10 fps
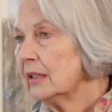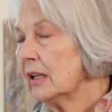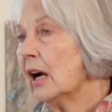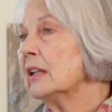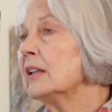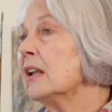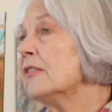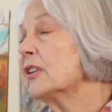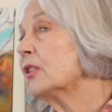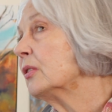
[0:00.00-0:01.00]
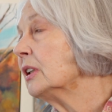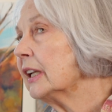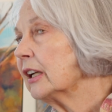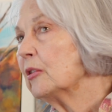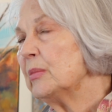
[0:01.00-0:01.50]
I love
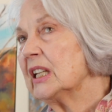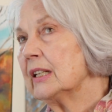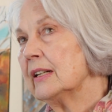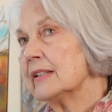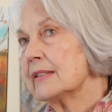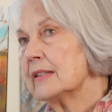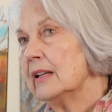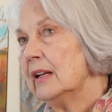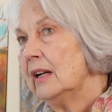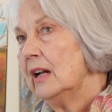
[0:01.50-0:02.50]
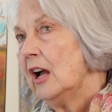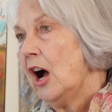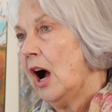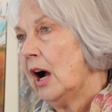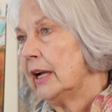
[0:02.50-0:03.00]
acrylic because
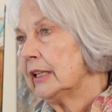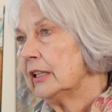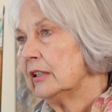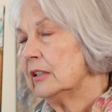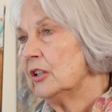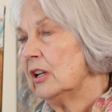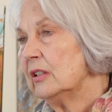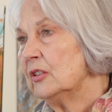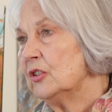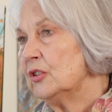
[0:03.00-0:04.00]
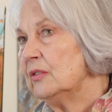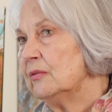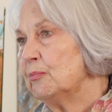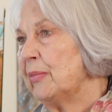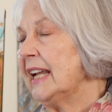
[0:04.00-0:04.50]
I can
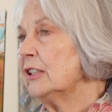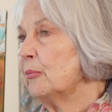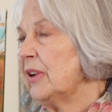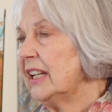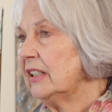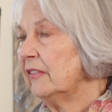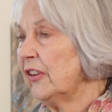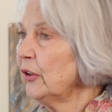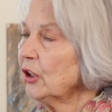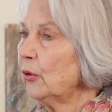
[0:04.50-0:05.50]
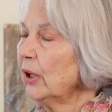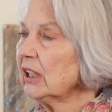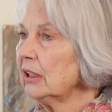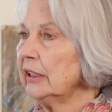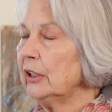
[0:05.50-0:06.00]
paint a painting very
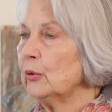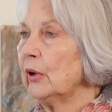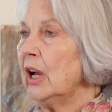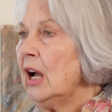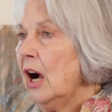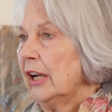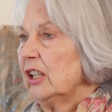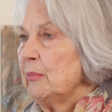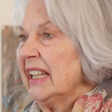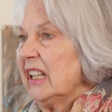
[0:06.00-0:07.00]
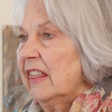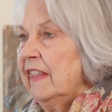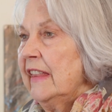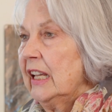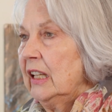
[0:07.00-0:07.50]
quickly, or I can make it
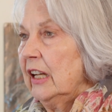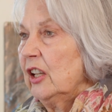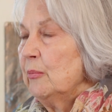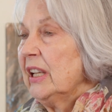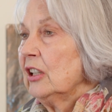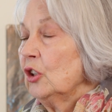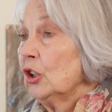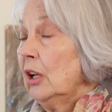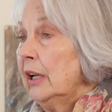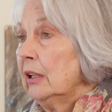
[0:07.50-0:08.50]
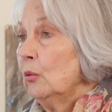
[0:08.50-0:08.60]
thick, I can make it look like